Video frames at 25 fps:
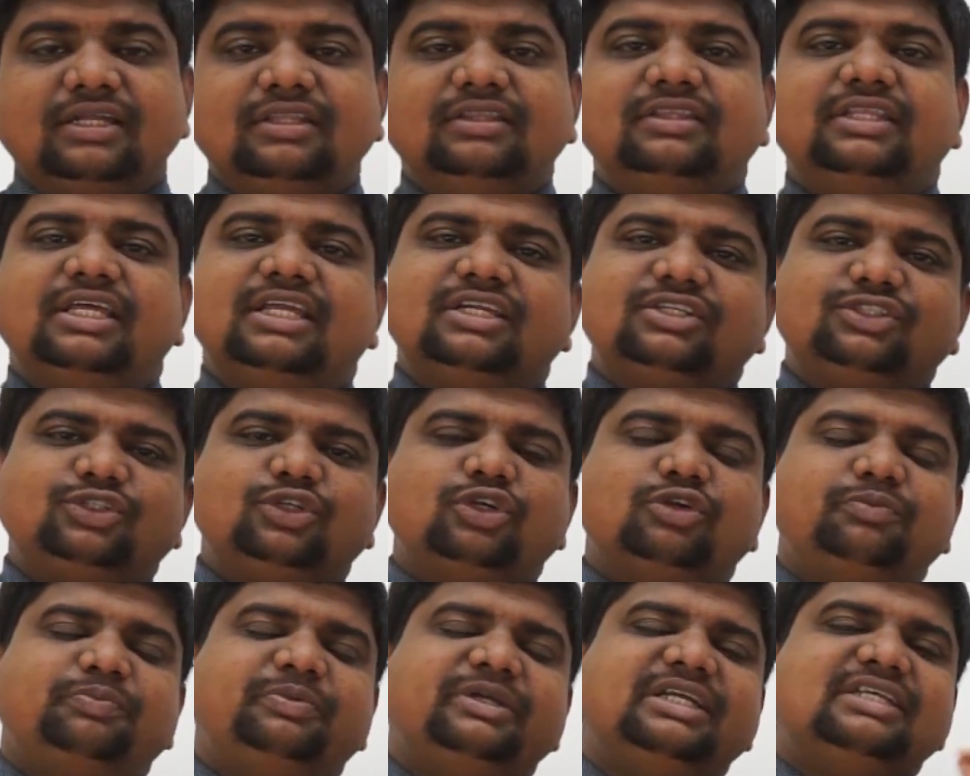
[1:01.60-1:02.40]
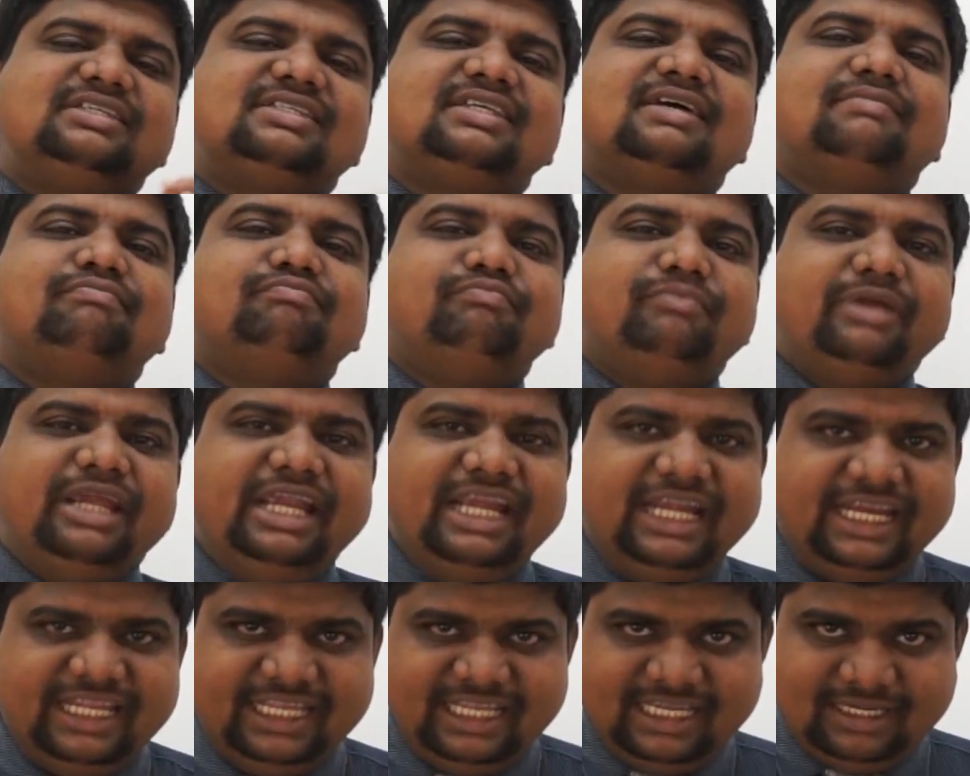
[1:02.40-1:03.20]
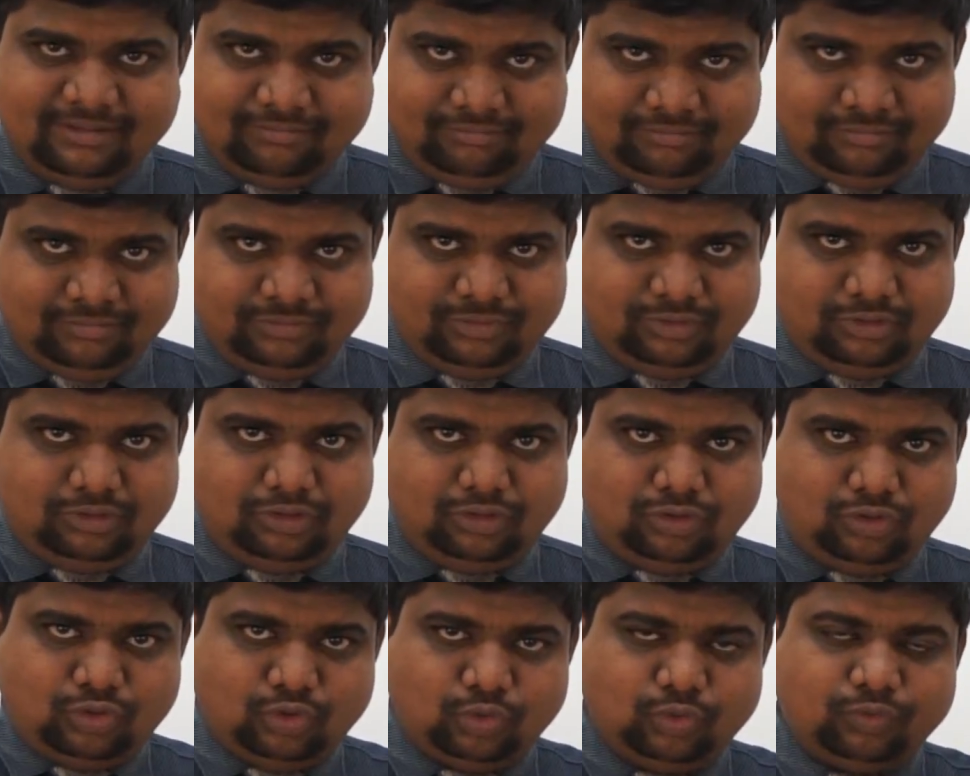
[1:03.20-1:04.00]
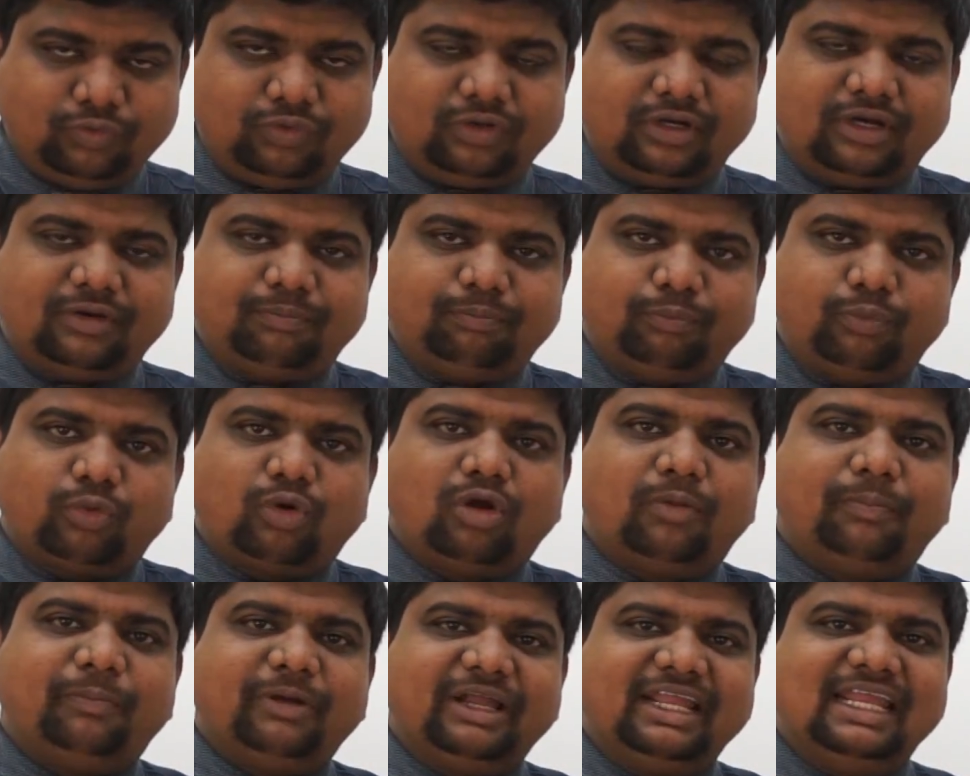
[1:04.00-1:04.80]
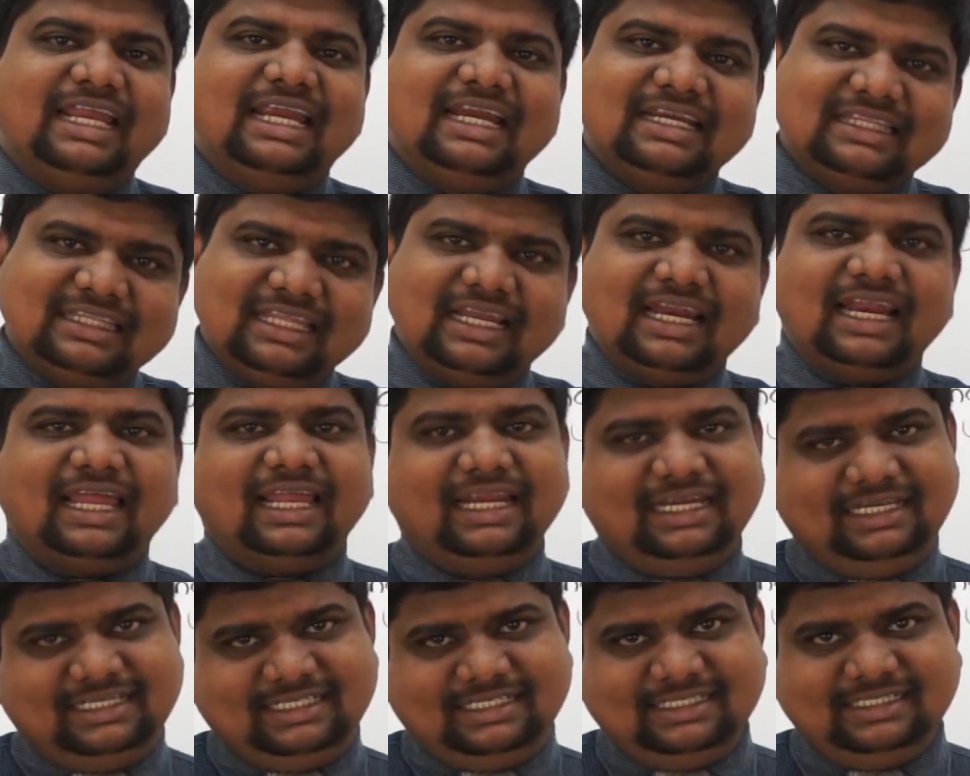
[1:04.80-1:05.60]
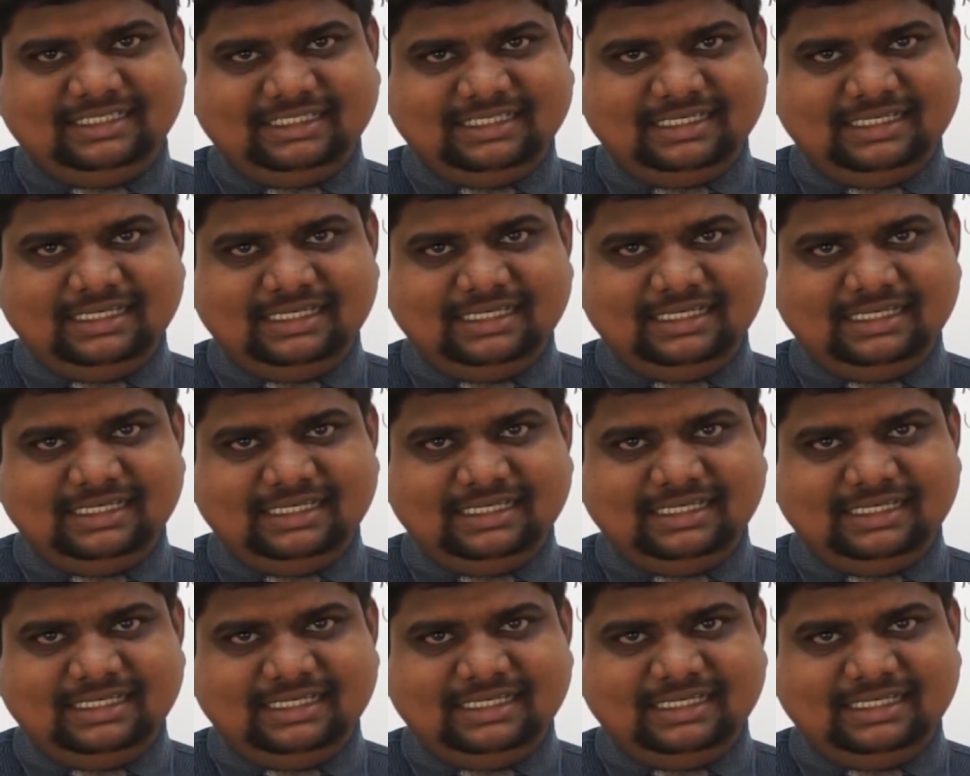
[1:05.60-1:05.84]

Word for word: there should be some medium to propagate the light,